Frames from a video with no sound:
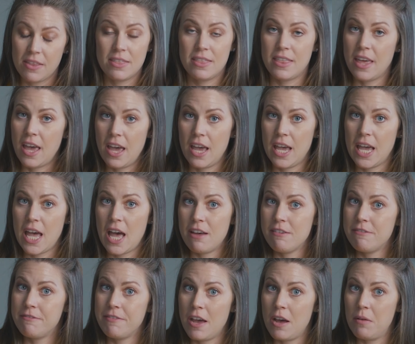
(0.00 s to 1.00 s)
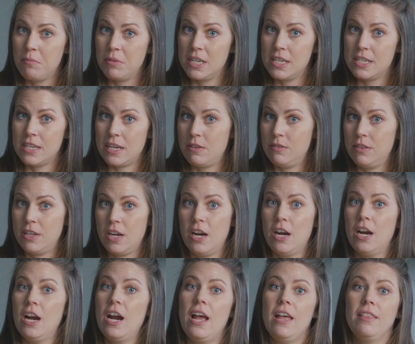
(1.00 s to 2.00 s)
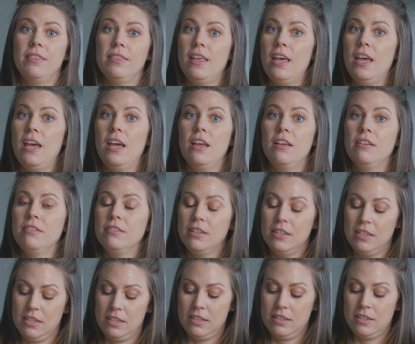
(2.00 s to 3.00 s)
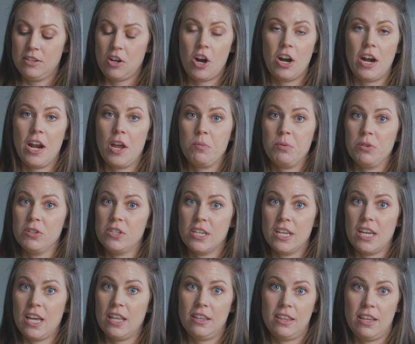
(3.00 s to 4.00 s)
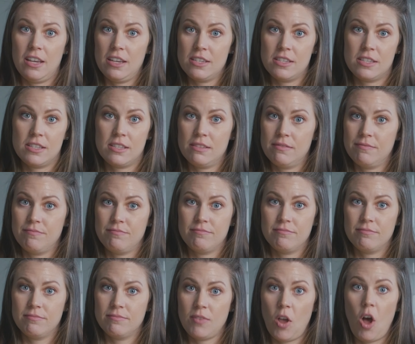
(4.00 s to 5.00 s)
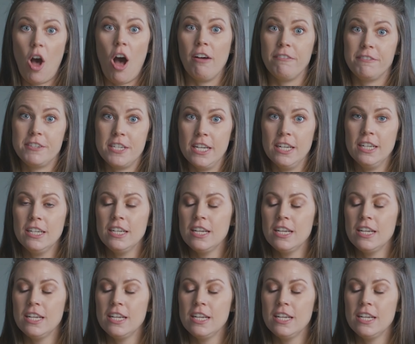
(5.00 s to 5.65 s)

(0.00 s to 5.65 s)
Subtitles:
they have family down there and they are able to get this often.